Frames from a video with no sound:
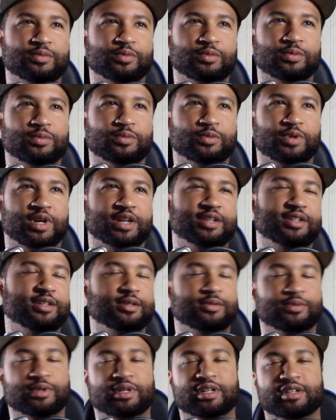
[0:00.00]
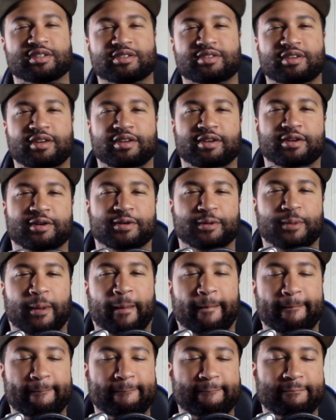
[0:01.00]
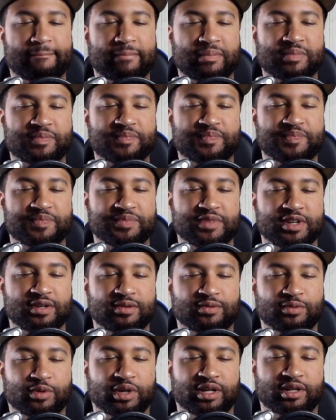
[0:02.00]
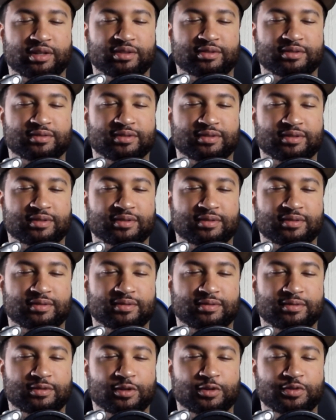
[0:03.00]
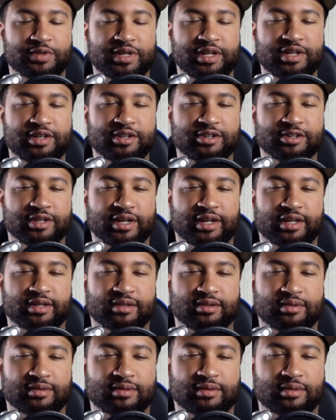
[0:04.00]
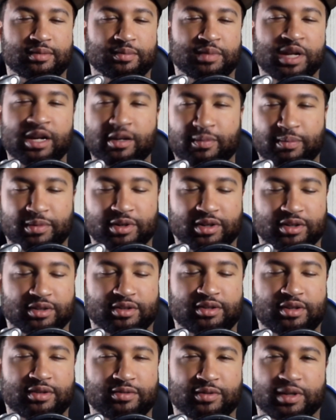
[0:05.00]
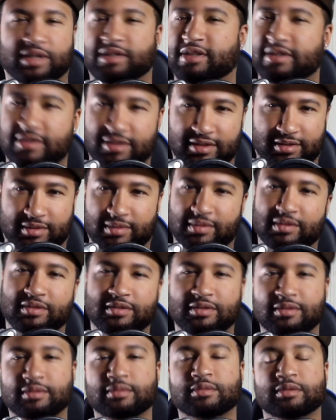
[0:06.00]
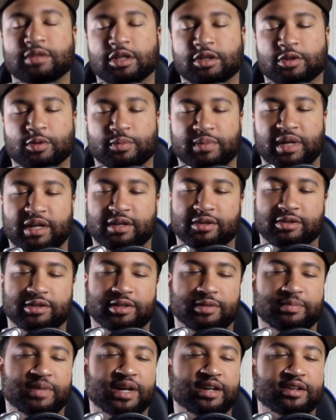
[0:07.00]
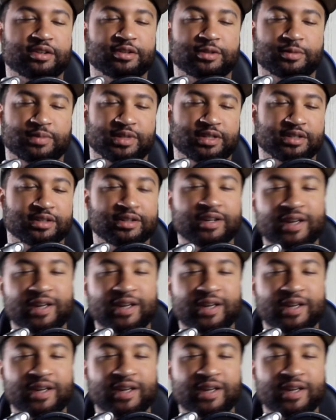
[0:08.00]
what I did was, you know, well, over here at Blackbird, right, it's a local bakery back home here.